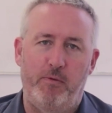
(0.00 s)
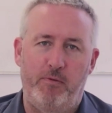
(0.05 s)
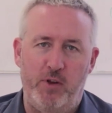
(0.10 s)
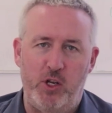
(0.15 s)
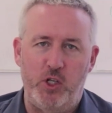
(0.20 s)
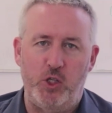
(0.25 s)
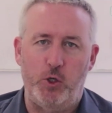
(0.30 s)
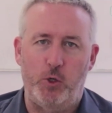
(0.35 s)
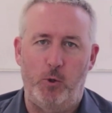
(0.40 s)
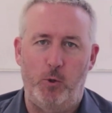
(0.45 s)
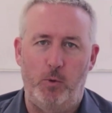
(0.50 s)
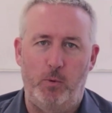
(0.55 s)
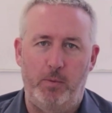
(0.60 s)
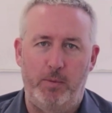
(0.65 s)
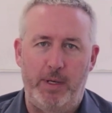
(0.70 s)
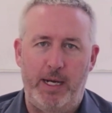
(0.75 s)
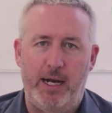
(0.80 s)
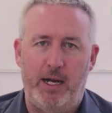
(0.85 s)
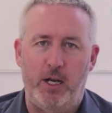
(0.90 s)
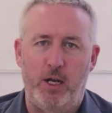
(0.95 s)
provincial
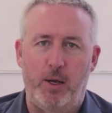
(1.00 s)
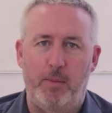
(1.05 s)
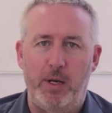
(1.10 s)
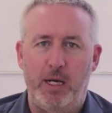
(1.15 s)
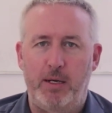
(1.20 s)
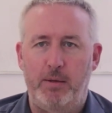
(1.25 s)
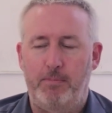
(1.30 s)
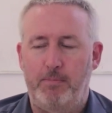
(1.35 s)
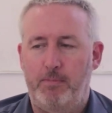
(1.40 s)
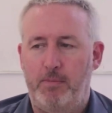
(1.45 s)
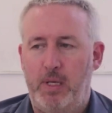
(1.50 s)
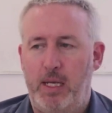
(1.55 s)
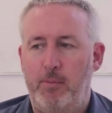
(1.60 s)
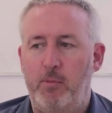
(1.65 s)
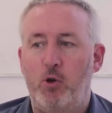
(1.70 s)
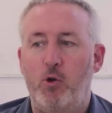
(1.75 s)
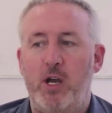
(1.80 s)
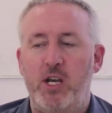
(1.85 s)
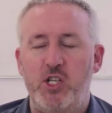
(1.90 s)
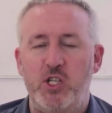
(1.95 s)
economic
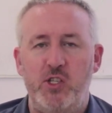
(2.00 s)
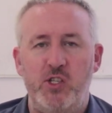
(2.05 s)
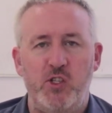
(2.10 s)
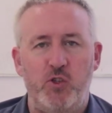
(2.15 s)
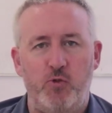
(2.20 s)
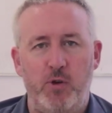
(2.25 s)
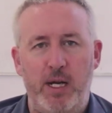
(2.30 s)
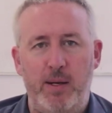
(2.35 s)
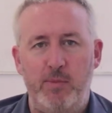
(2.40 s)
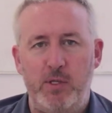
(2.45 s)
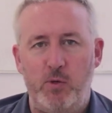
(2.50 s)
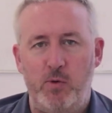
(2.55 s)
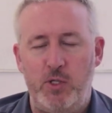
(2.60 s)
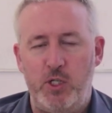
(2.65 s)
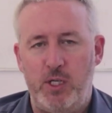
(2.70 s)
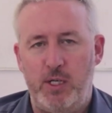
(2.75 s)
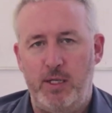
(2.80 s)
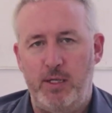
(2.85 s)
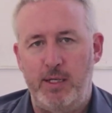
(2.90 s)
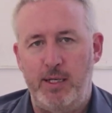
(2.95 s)
immigration streams,
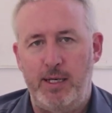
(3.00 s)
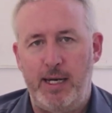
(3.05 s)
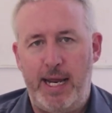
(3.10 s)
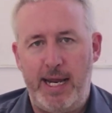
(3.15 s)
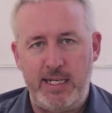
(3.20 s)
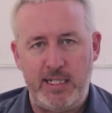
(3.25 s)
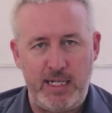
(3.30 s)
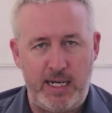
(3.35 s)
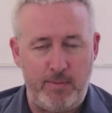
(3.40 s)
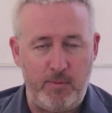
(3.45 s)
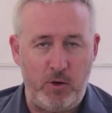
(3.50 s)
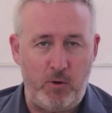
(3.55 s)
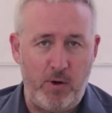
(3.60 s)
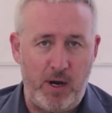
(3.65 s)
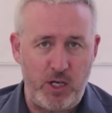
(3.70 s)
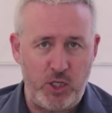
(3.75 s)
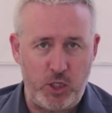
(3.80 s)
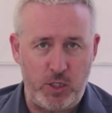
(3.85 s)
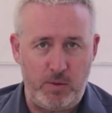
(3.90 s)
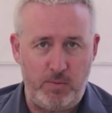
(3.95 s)
which are the Atlantic
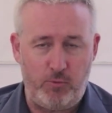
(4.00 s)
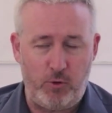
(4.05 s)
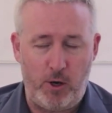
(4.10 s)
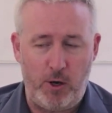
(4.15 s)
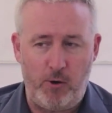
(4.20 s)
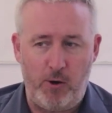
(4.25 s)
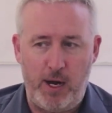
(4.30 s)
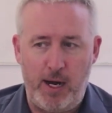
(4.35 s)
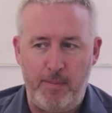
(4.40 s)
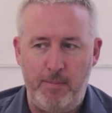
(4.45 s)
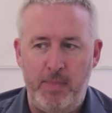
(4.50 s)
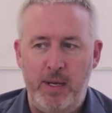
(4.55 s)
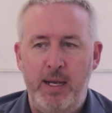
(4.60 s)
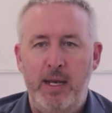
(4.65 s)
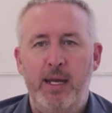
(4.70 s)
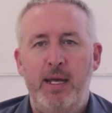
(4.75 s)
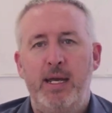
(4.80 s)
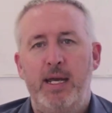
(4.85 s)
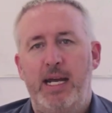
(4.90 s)
Immigration Programme